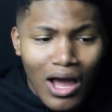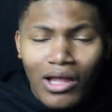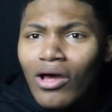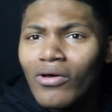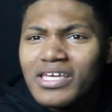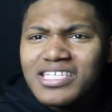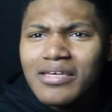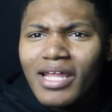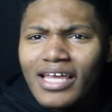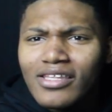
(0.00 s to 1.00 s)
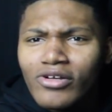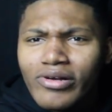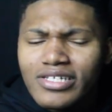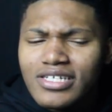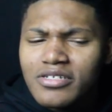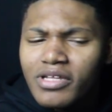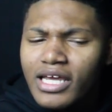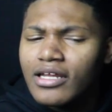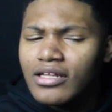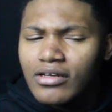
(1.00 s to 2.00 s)
Hold on, it seemed like the crutch is
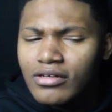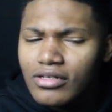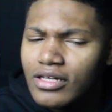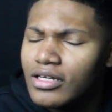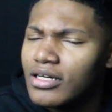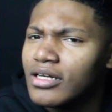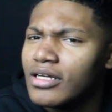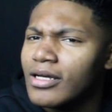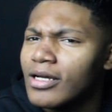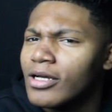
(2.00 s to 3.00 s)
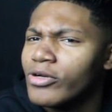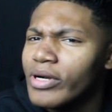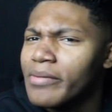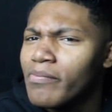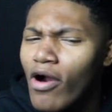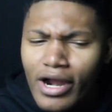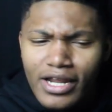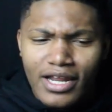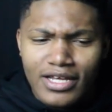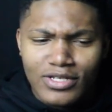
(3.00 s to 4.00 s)
playing a little a great part
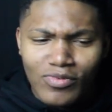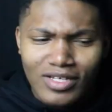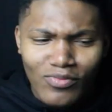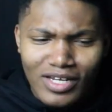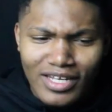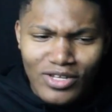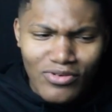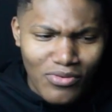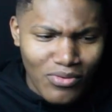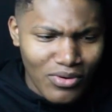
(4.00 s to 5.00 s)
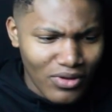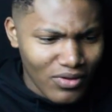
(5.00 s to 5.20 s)
in this. What'd he do?